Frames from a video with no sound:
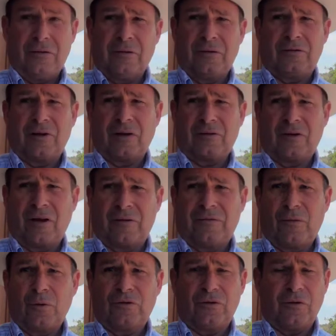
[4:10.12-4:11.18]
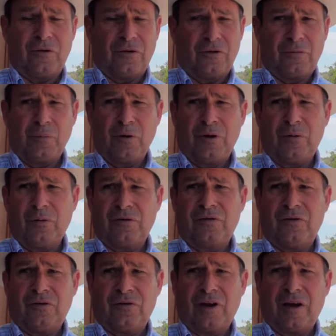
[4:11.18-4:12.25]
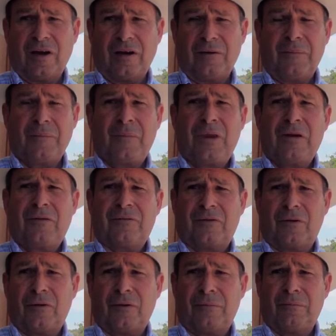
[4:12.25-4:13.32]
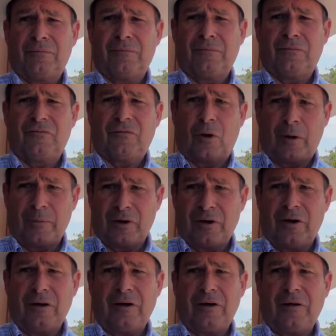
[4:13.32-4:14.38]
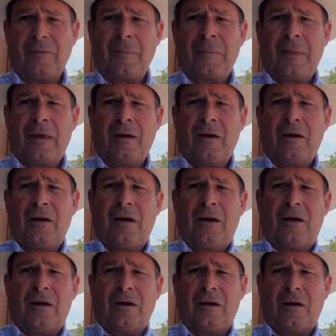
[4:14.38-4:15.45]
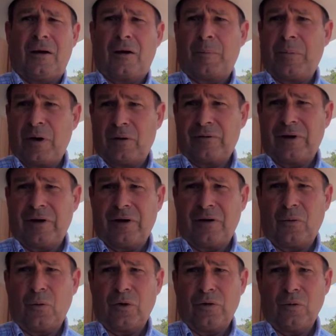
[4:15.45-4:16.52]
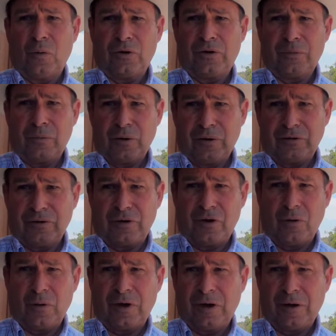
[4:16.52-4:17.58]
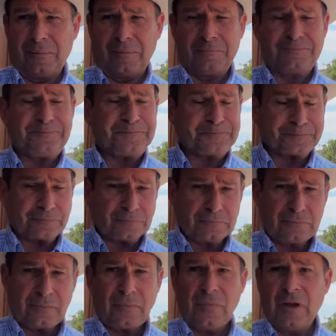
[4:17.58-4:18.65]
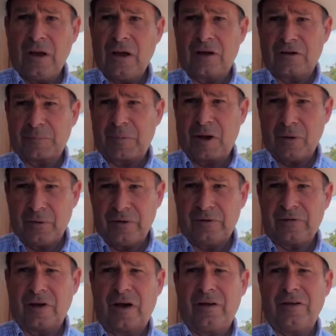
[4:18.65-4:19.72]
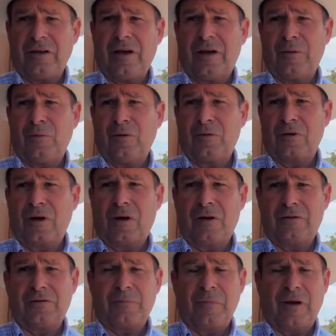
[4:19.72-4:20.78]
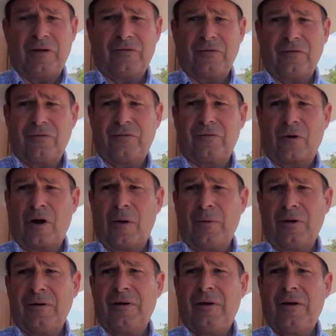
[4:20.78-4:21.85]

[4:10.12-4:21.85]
This has a lot of force to it. This bullet was designed for varmint hunting or pelt hunting, where you want the bullet to go in, explode inside the animal, cause massive trauma,